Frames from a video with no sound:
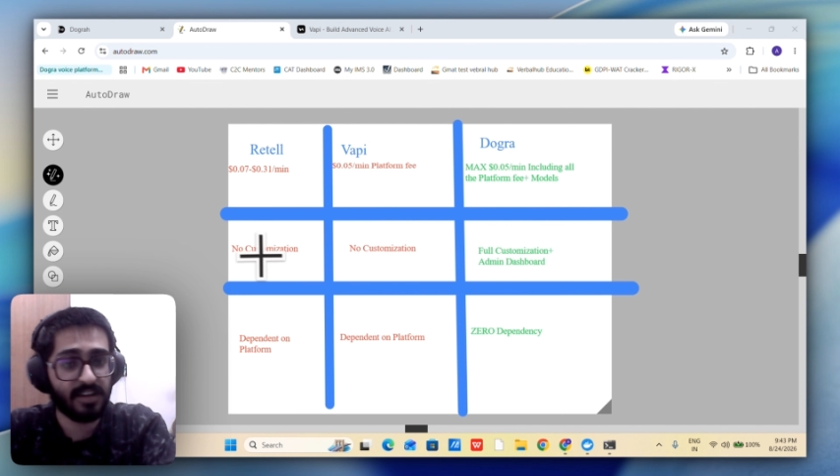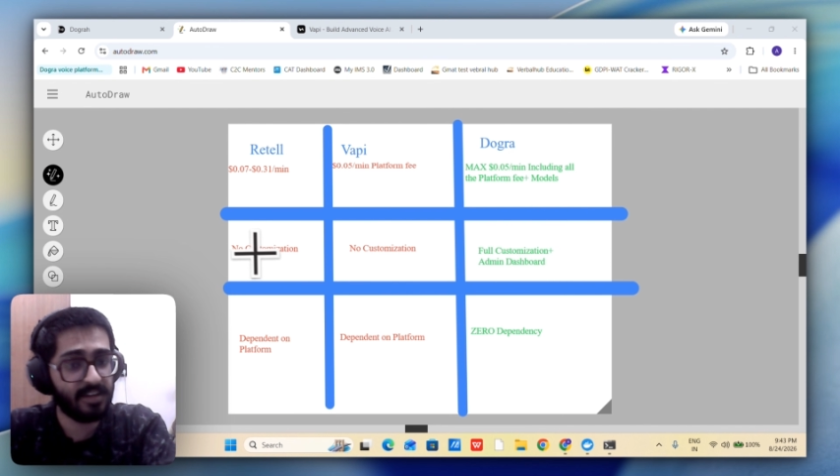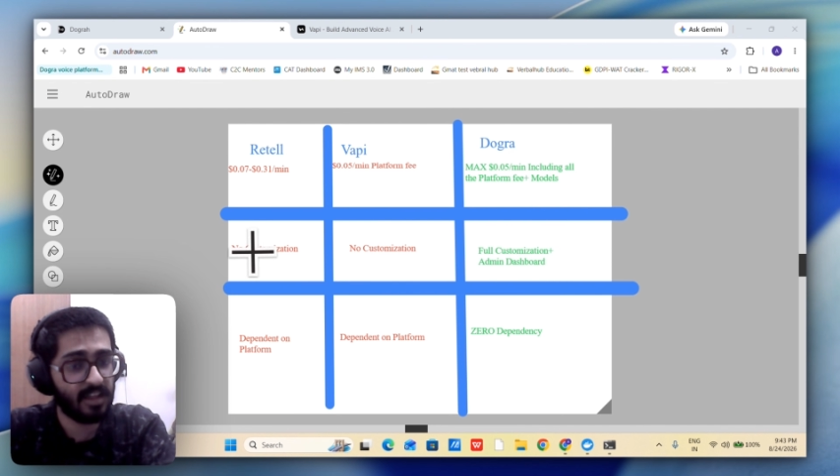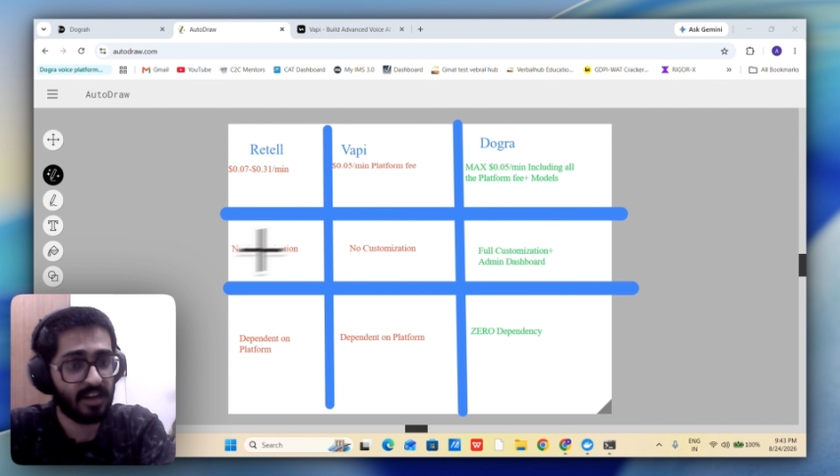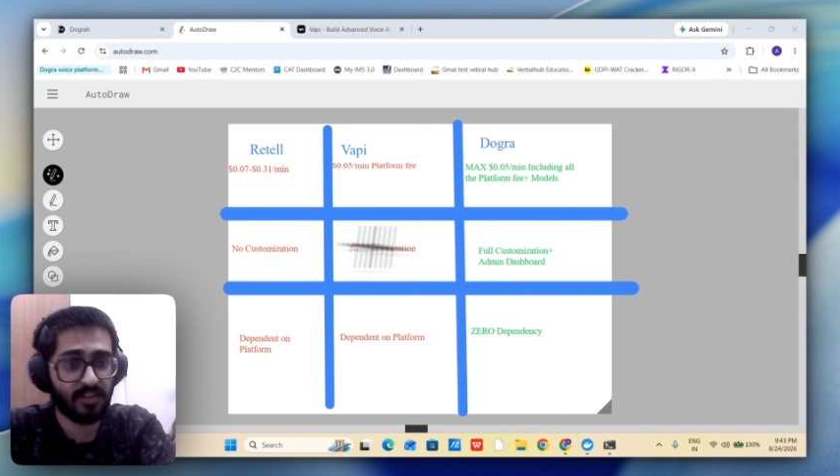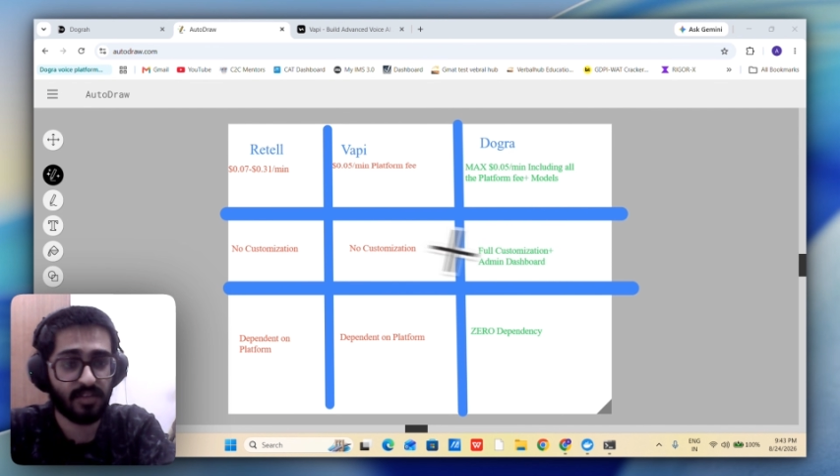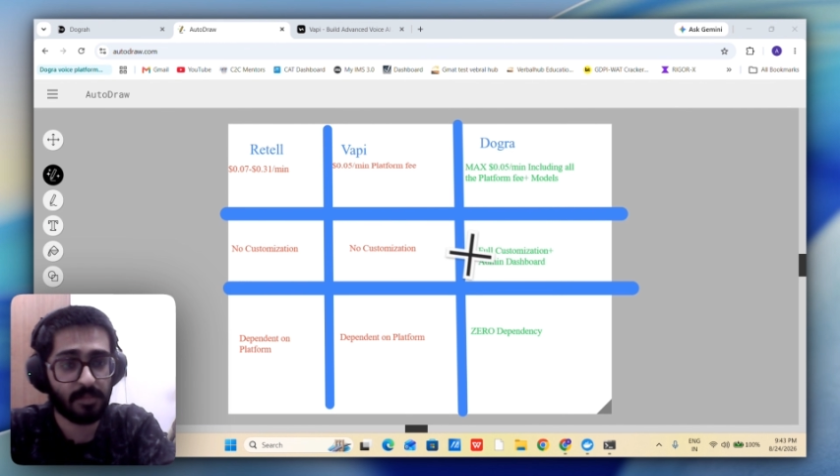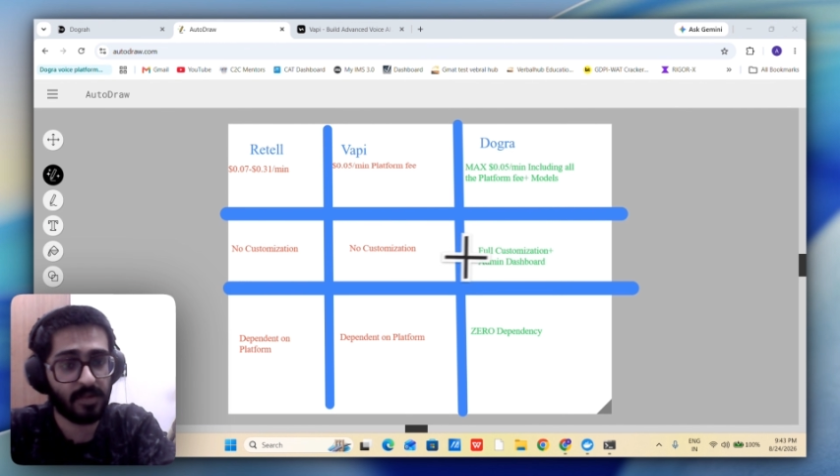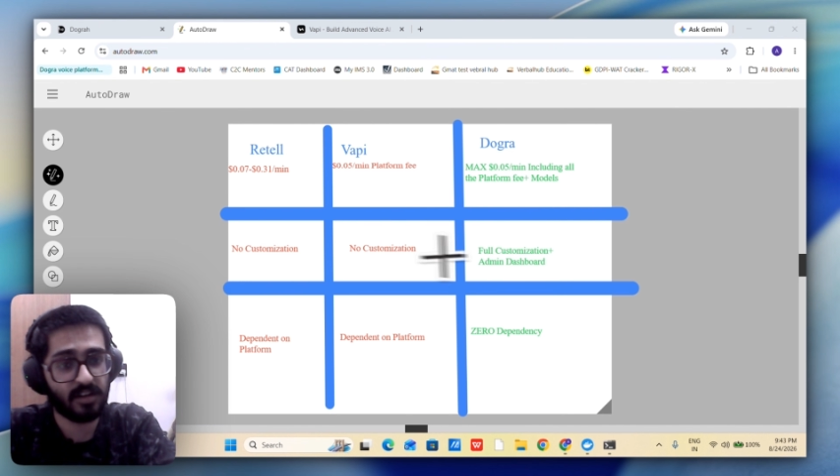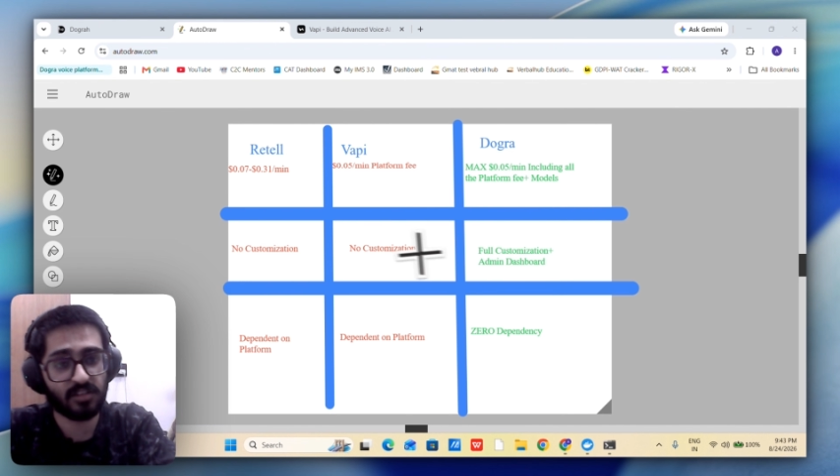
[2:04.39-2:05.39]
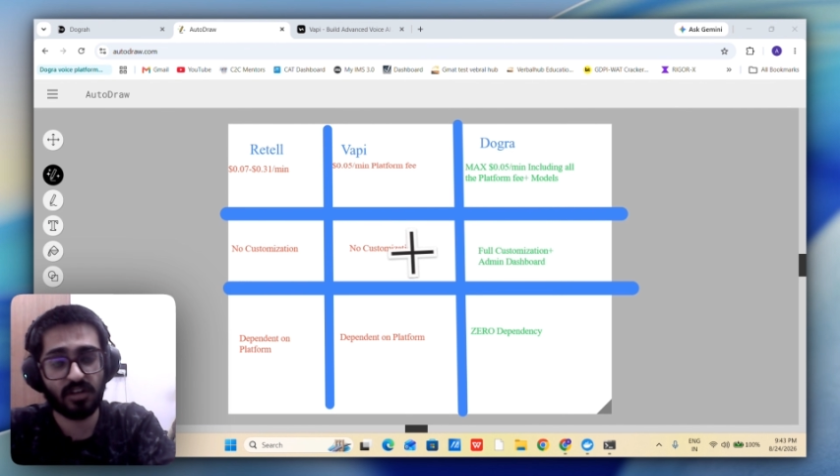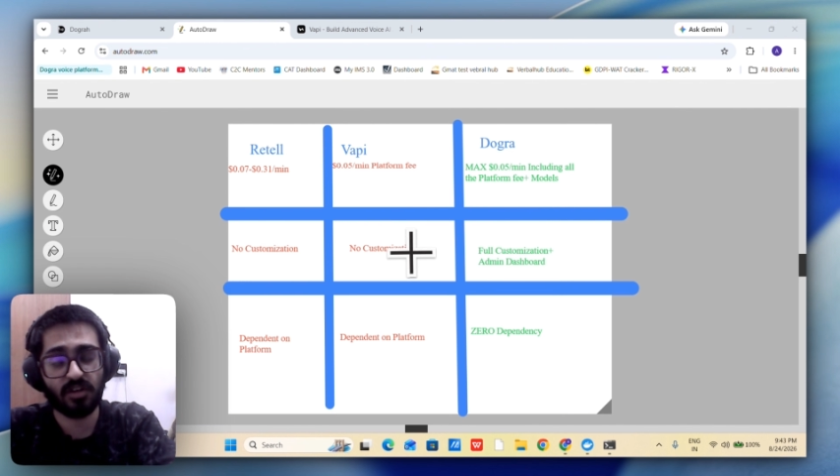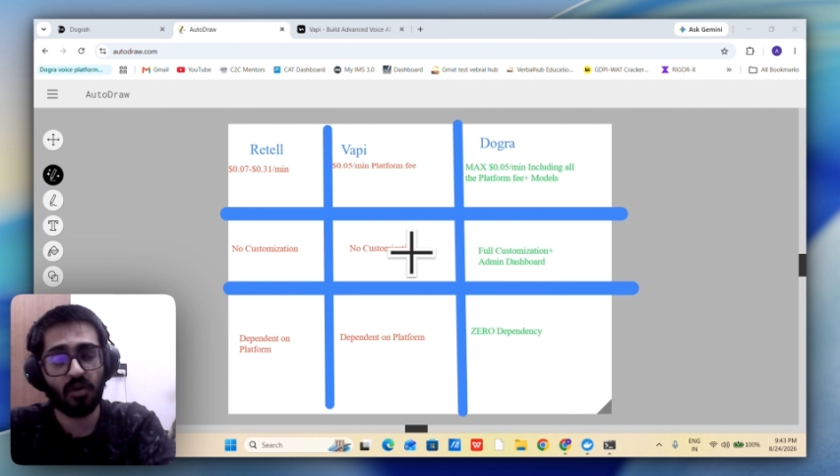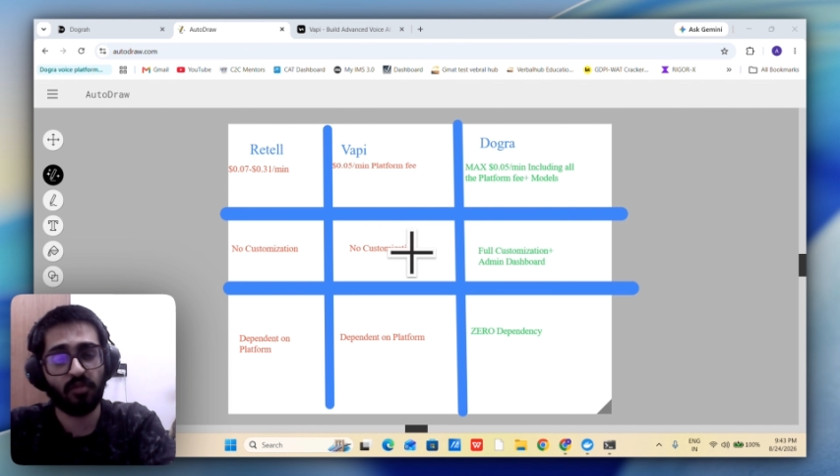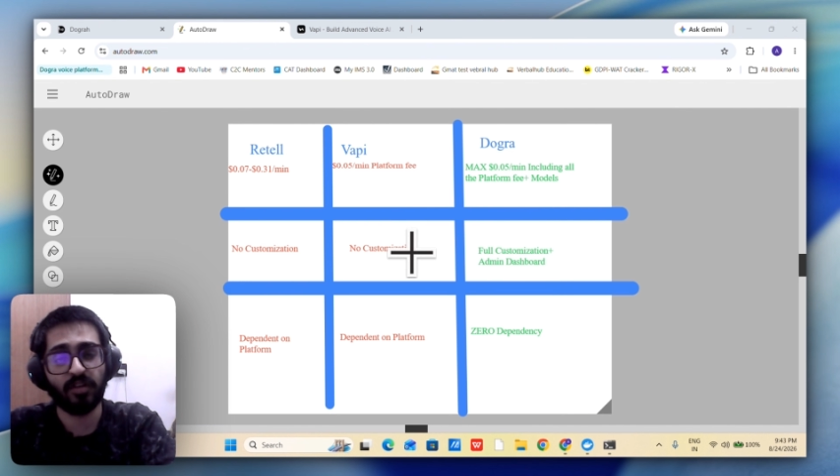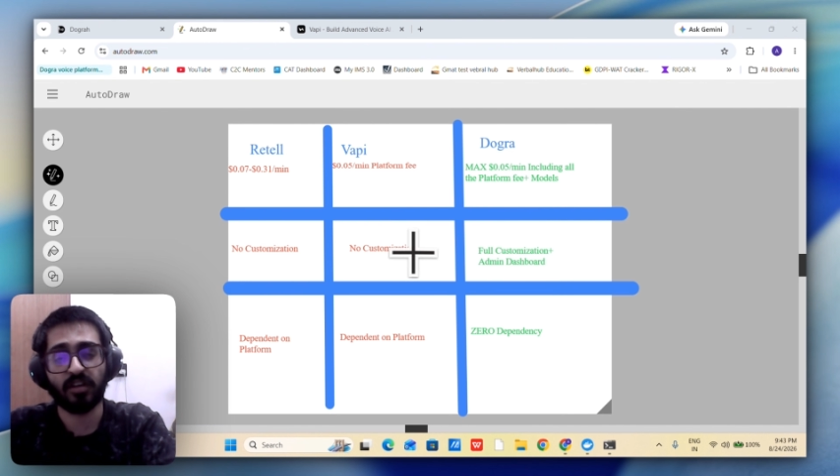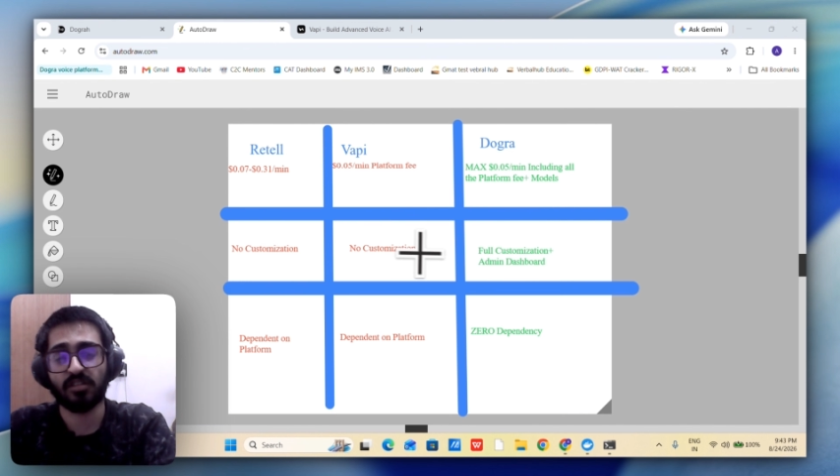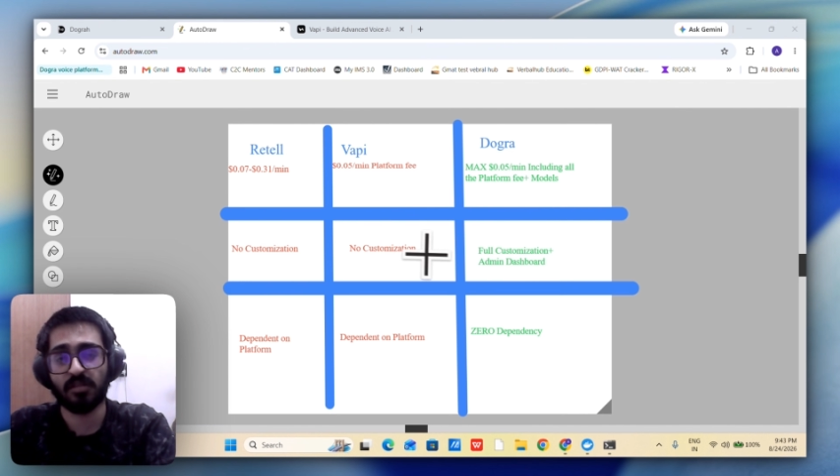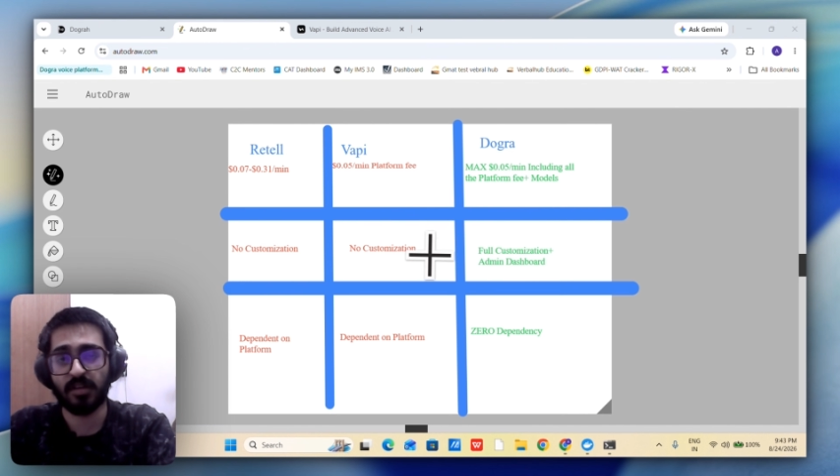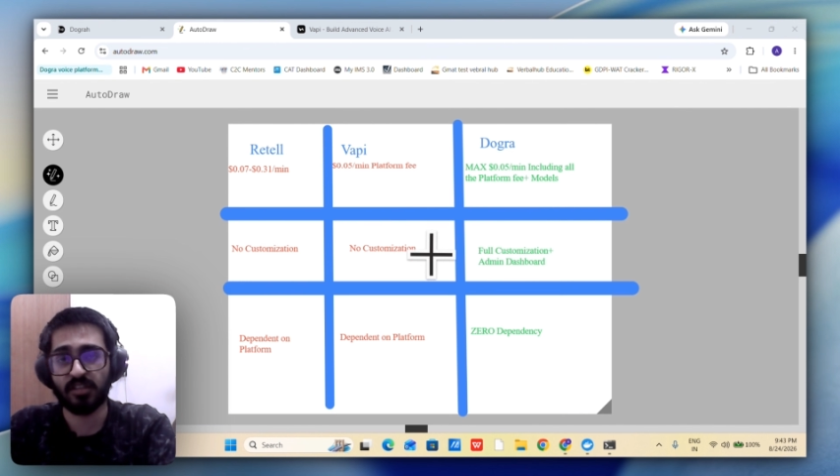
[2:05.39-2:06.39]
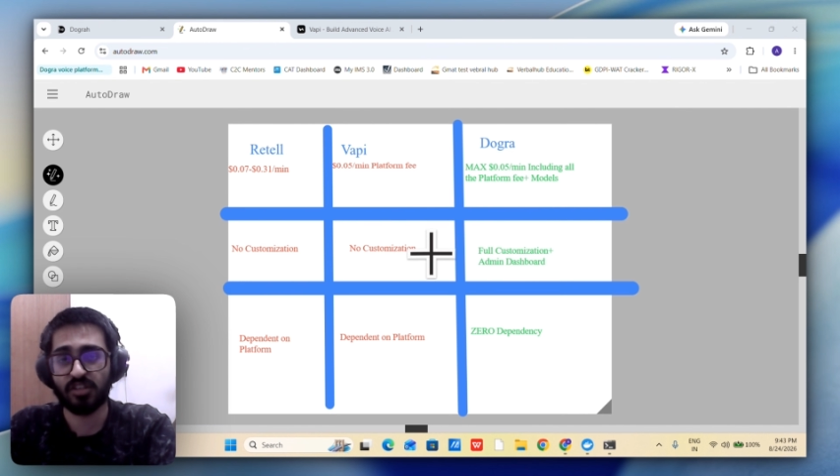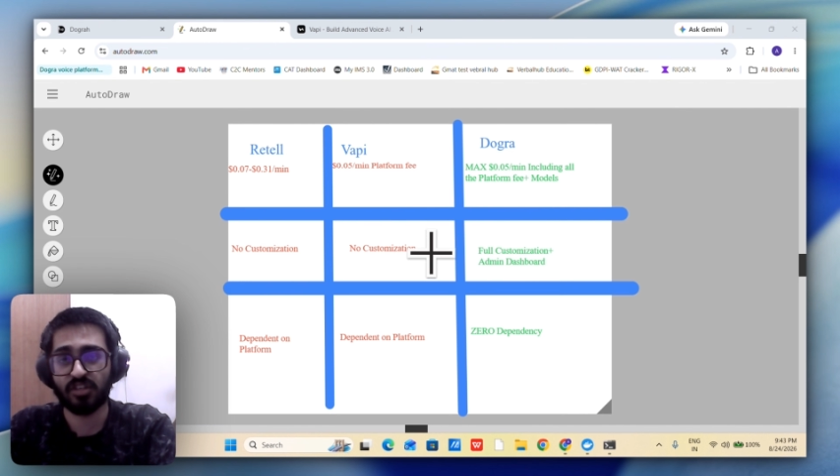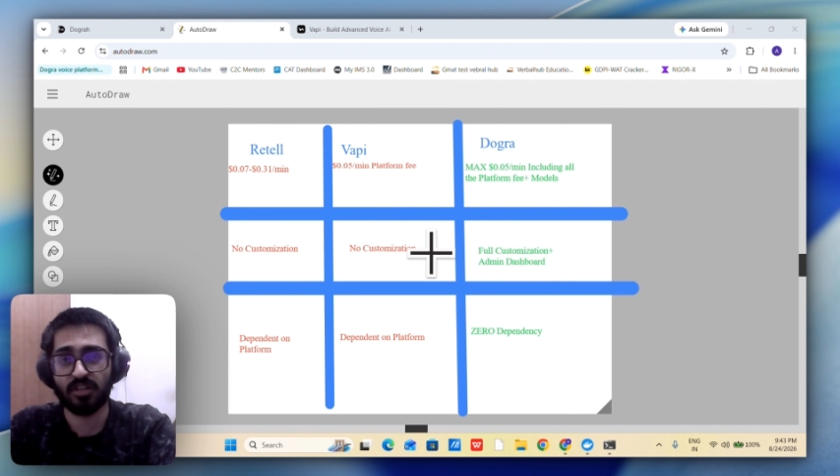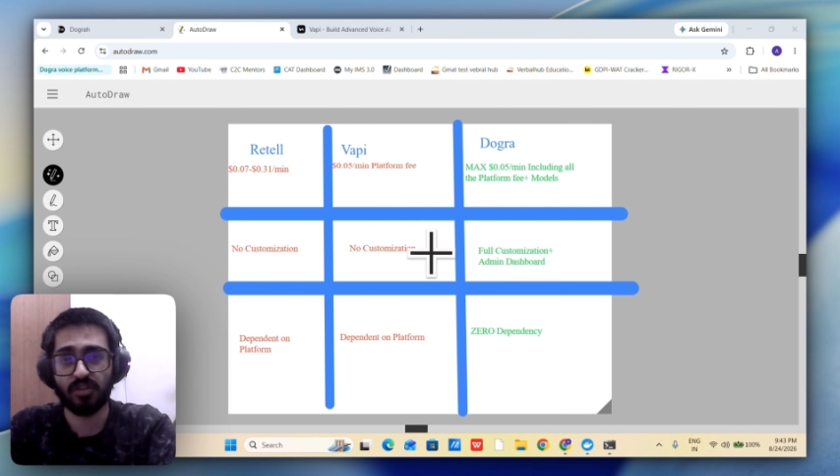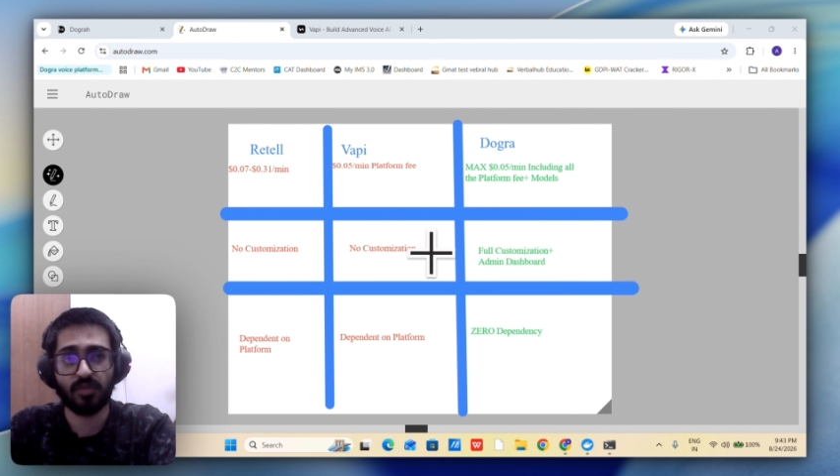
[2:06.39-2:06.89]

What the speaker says: Retail and Vapi doesn't offer customization.